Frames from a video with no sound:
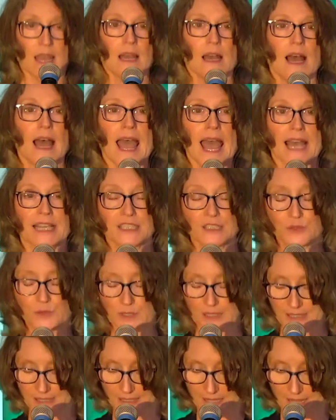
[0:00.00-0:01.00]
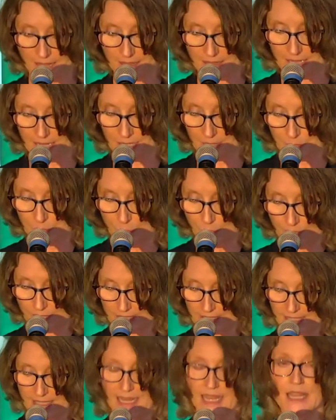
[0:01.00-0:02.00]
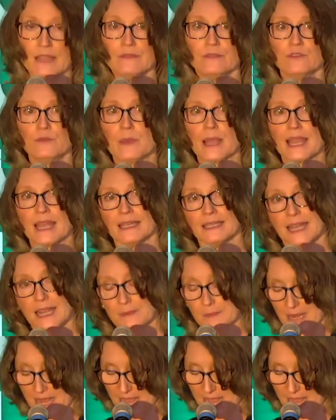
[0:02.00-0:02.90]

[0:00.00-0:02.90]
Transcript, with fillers: Ahasuerus then appoints an evil man named